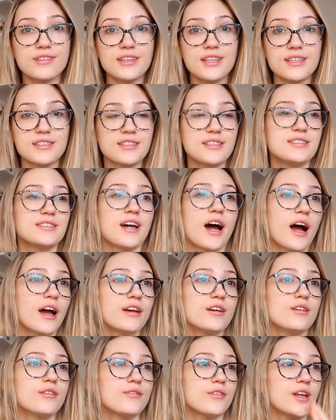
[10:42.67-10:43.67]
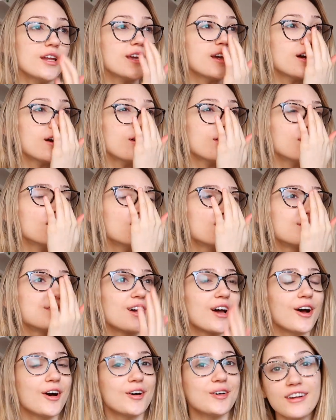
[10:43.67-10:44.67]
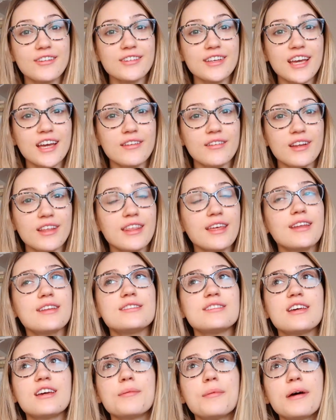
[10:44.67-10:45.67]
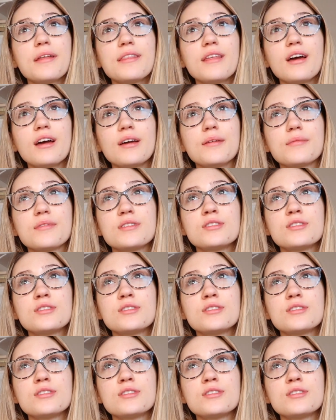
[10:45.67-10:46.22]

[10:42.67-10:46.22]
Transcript: in this entire video and so I don't really have anything to say about that.